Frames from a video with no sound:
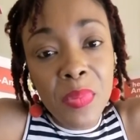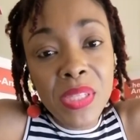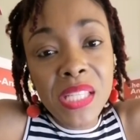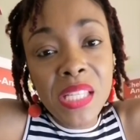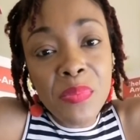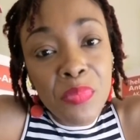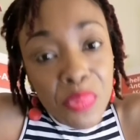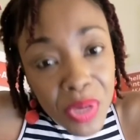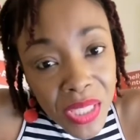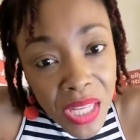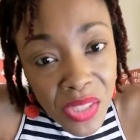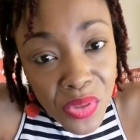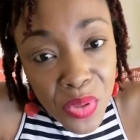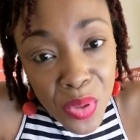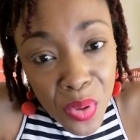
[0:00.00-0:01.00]
but it's
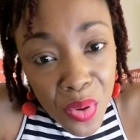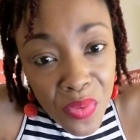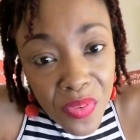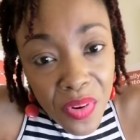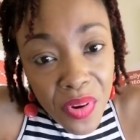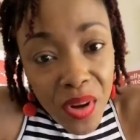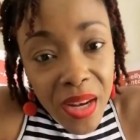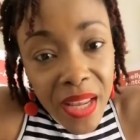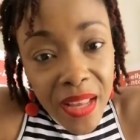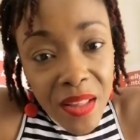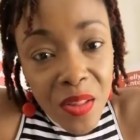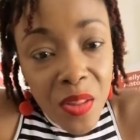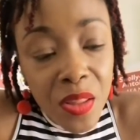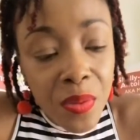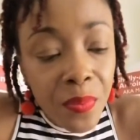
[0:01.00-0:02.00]
important to your overall
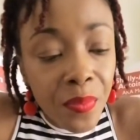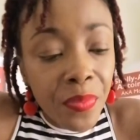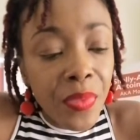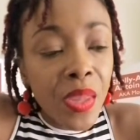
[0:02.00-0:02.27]
health.